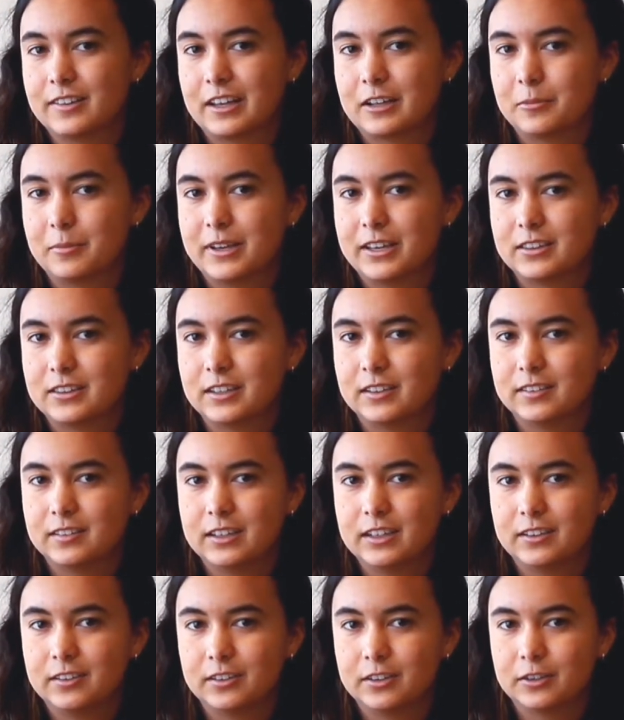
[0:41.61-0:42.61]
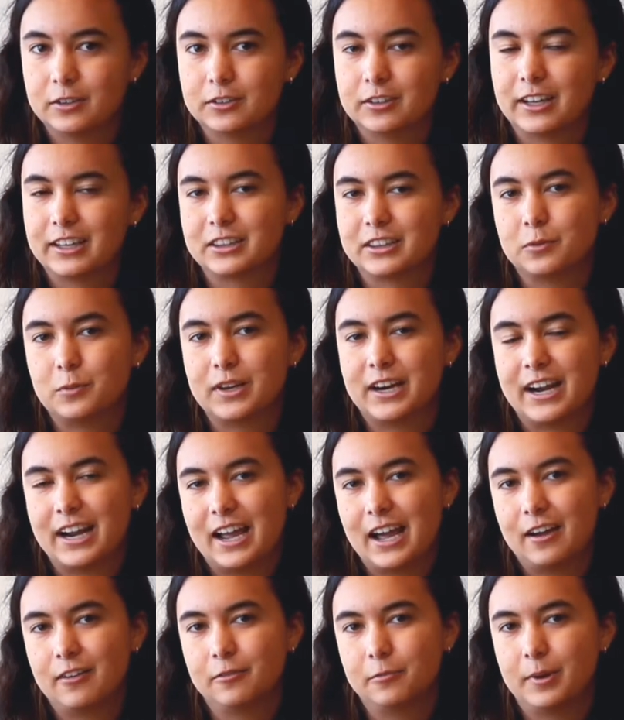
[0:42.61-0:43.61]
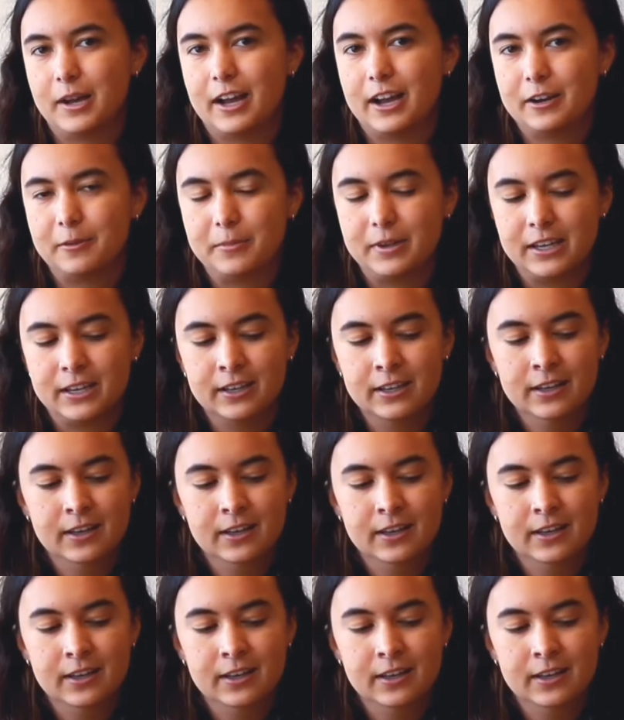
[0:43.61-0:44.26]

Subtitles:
That'll make things easier, like the one I have behind me.